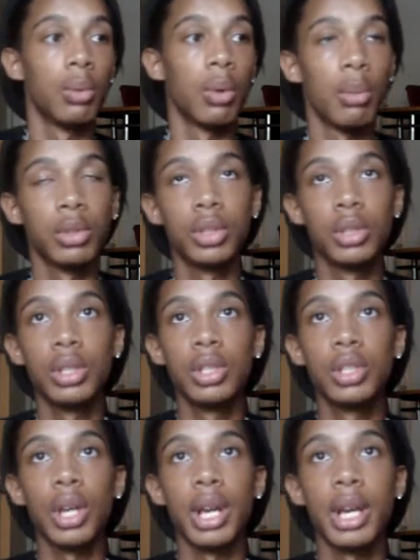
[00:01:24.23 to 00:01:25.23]
I want you to
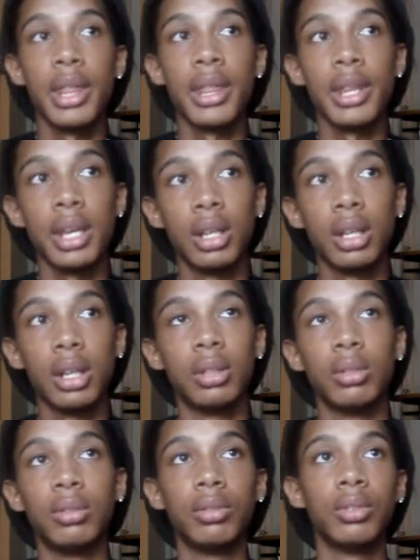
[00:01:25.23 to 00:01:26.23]
try to think
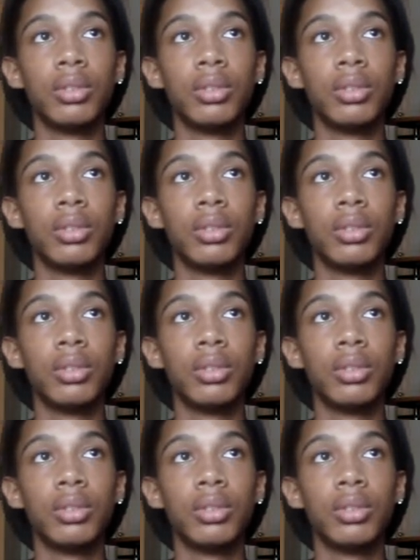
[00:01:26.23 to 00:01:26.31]
of